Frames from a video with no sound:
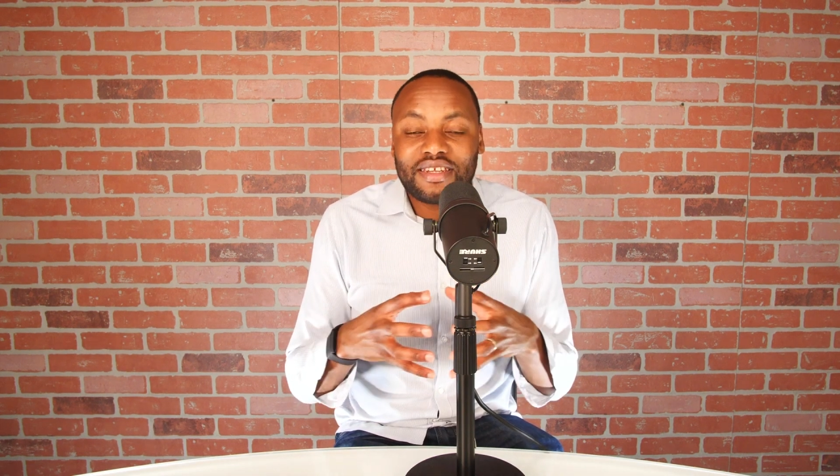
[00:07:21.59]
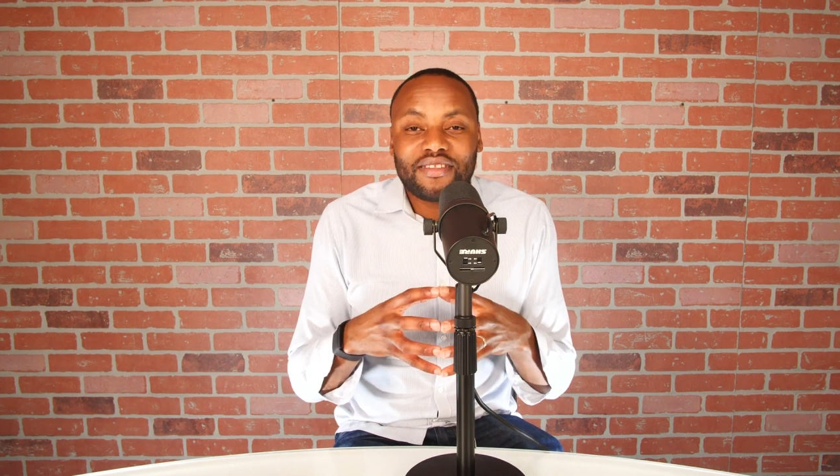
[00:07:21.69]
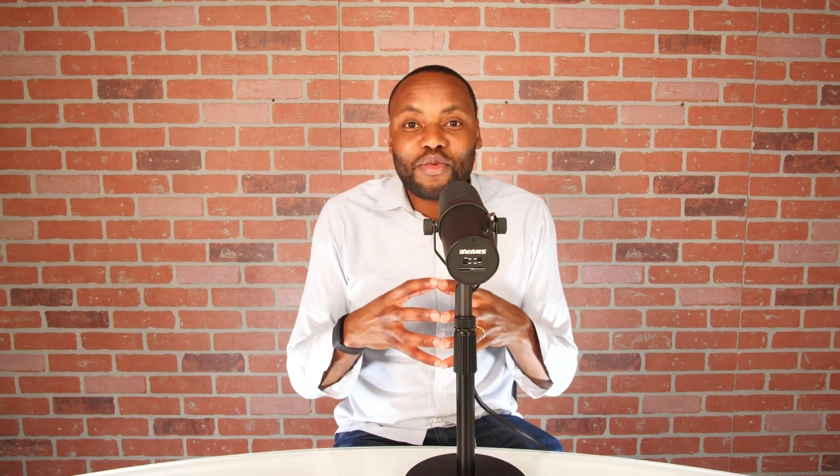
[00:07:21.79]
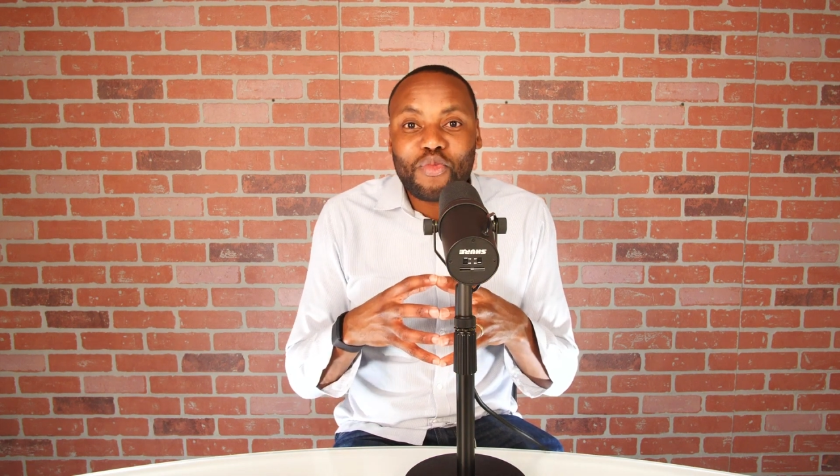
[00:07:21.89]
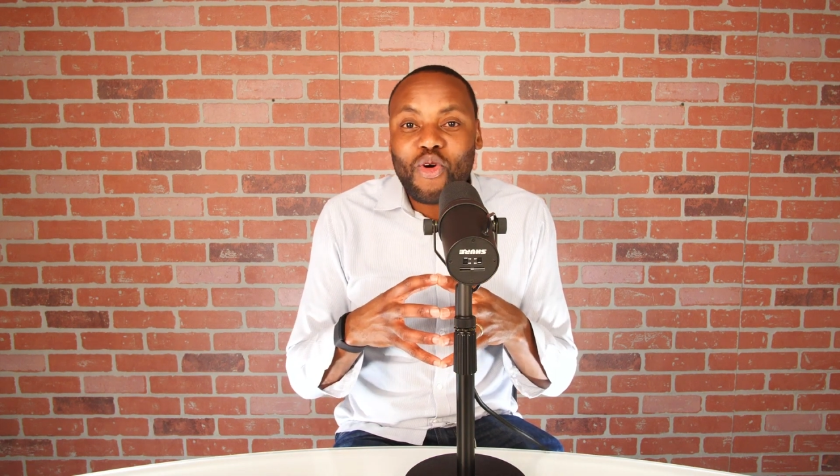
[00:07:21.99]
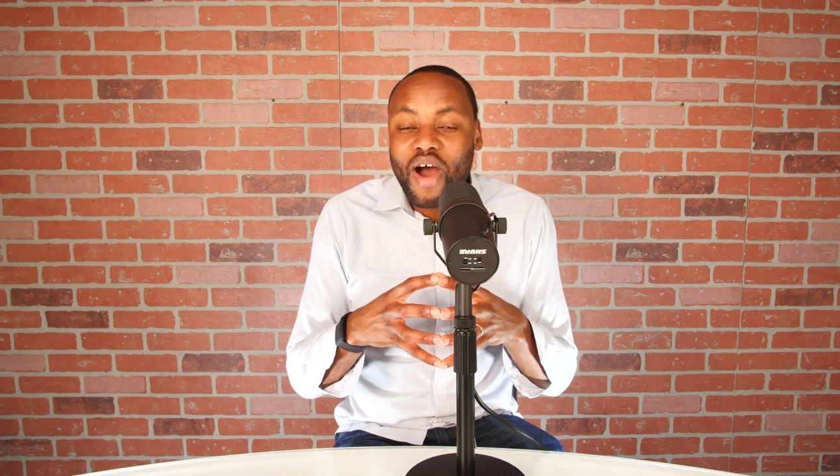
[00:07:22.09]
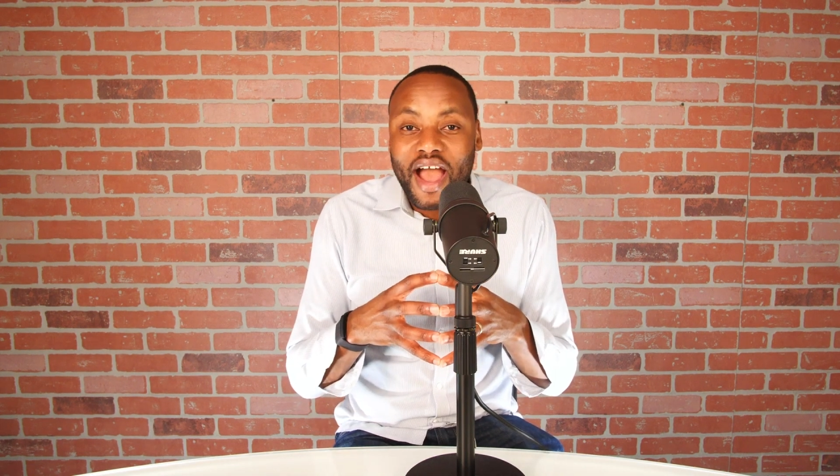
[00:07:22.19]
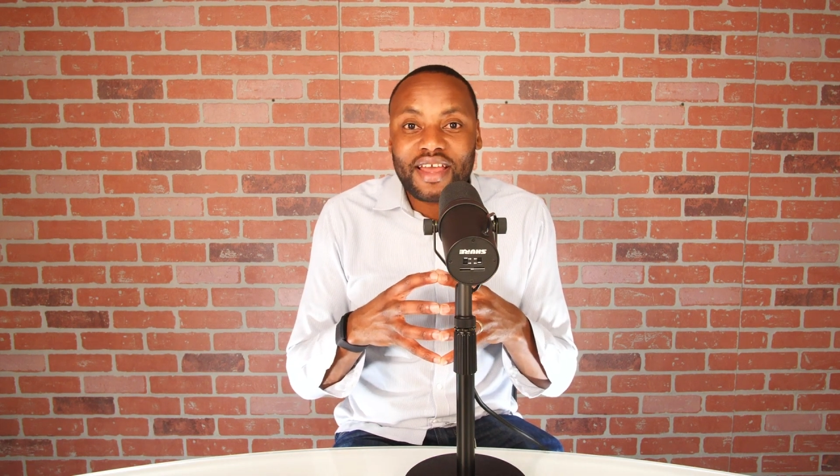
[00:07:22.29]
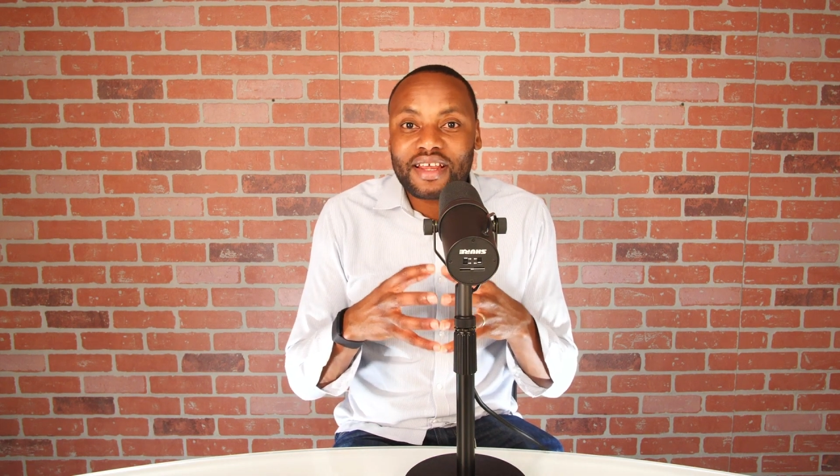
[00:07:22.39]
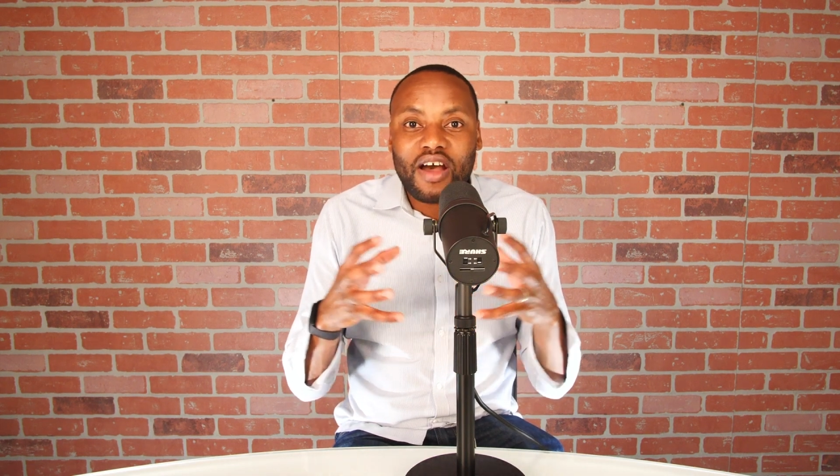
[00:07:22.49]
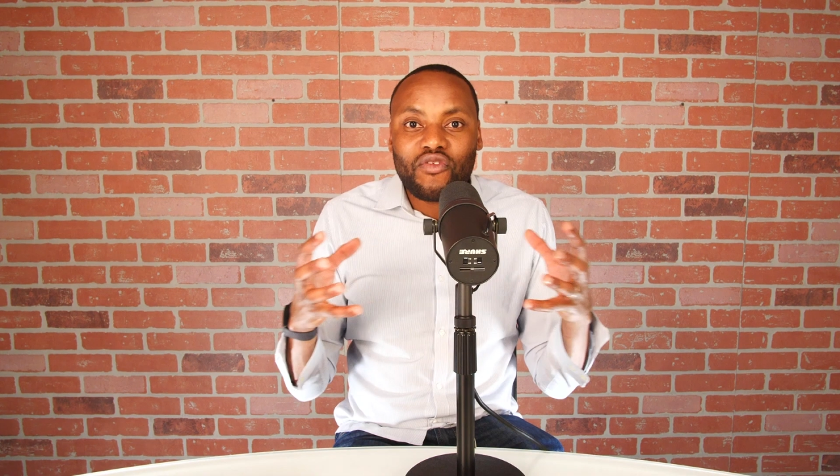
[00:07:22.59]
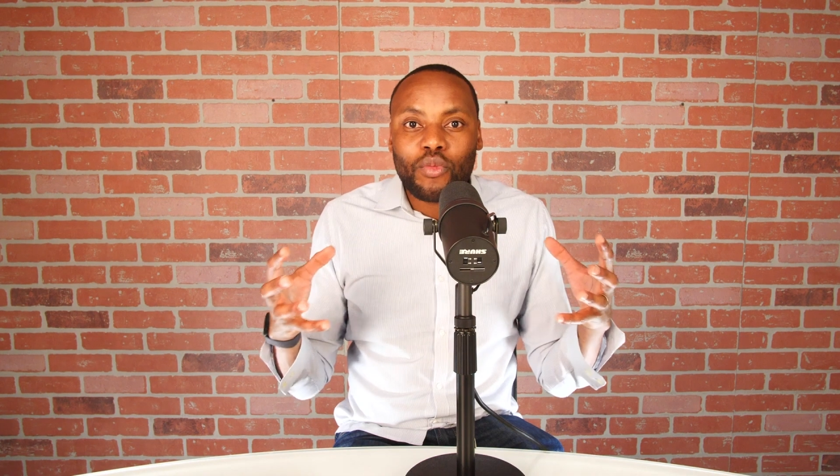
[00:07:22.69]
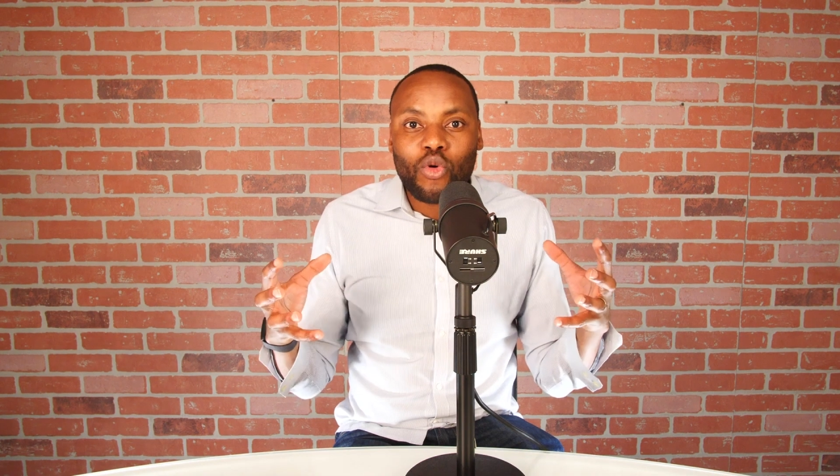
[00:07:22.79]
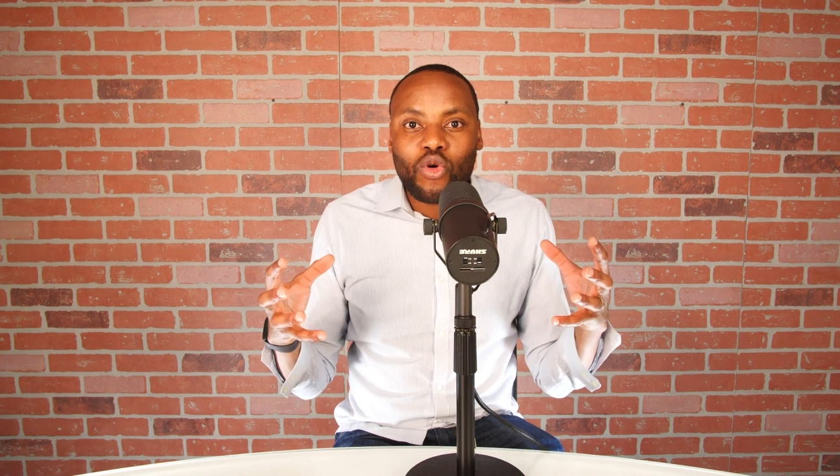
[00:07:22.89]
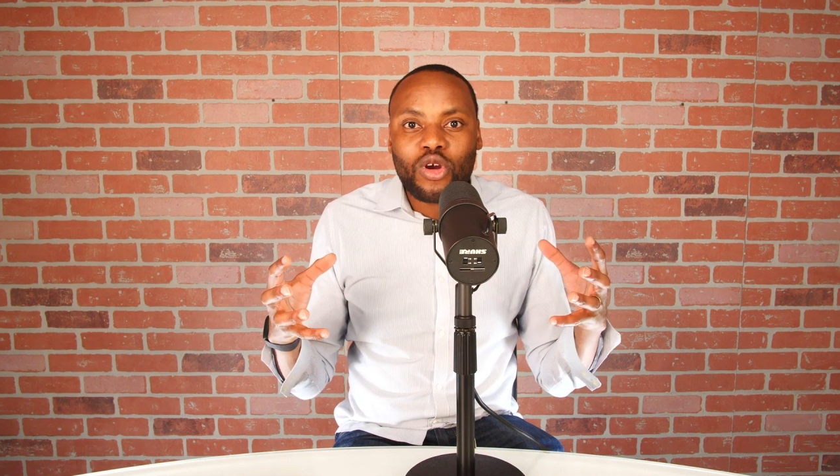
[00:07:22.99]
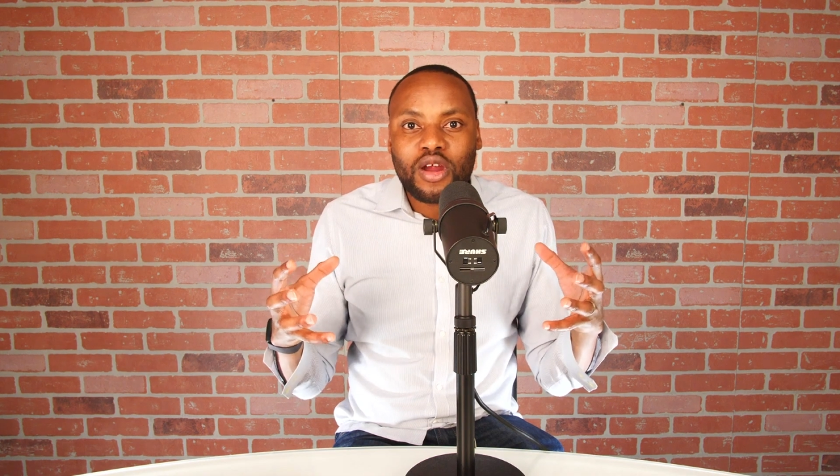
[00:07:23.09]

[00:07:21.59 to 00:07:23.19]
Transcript: the more I uncover more.